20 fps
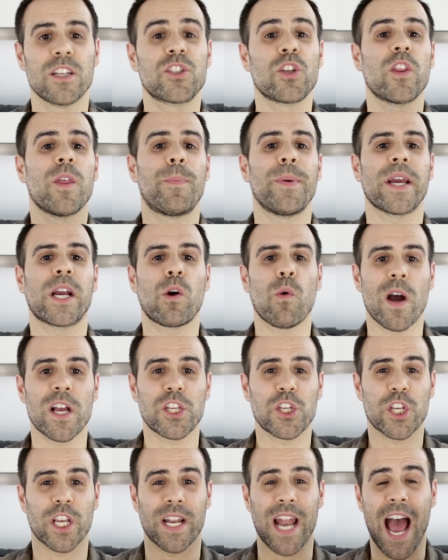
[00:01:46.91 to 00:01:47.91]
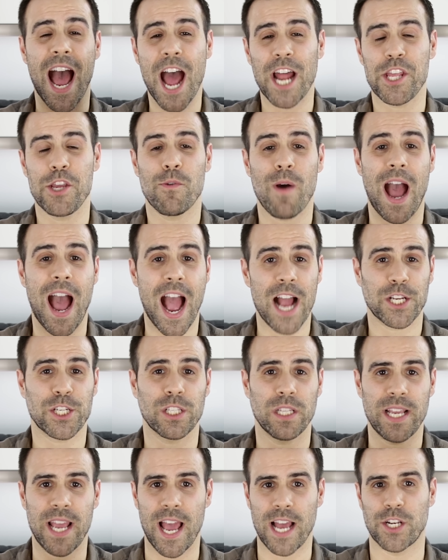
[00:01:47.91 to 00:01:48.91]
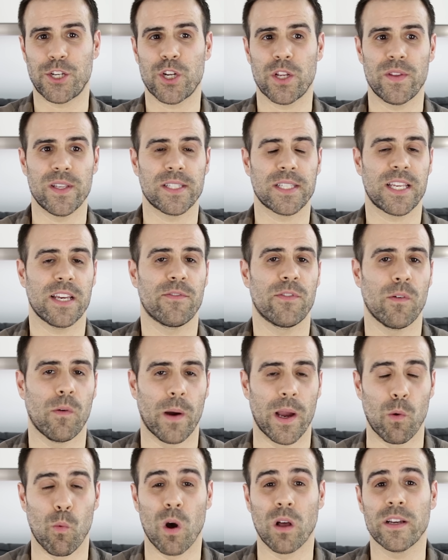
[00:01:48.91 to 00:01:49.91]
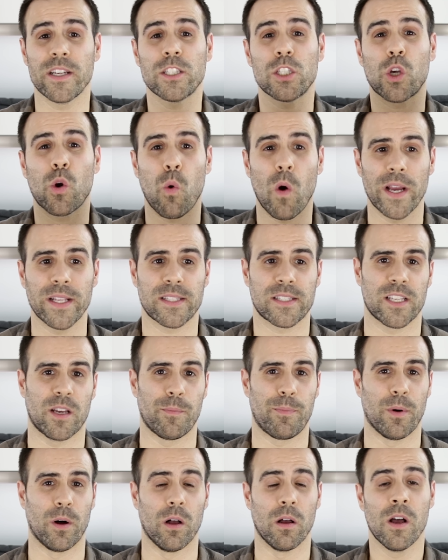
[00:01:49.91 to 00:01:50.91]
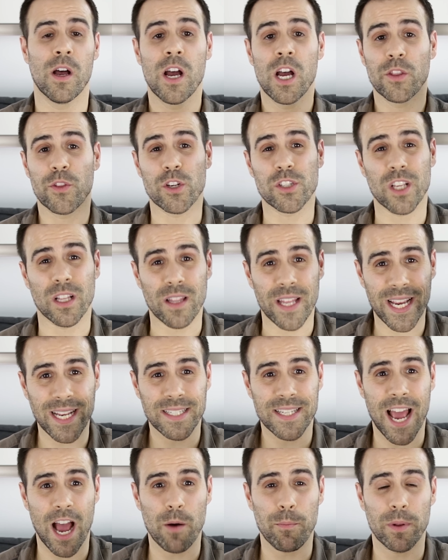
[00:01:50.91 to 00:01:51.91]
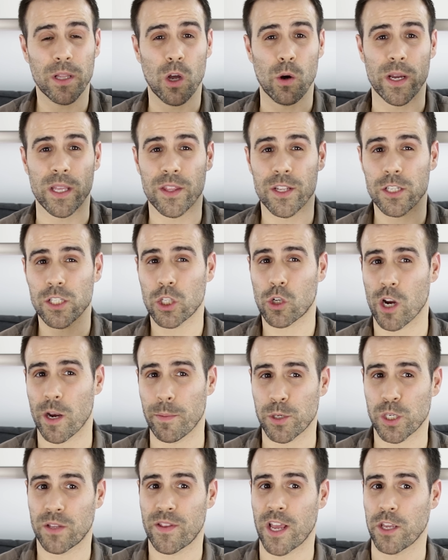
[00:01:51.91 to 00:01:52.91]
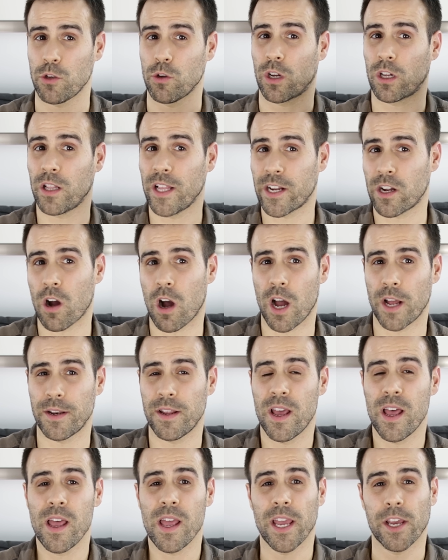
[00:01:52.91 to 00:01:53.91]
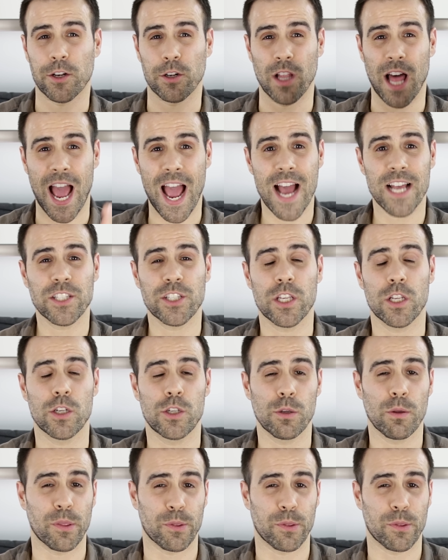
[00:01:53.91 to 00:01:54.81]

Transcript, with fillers: So the big question, how do you actually enter this giveaway? Well, it's quite simple. There's a link down below in the description that you click on and it'll ask you to do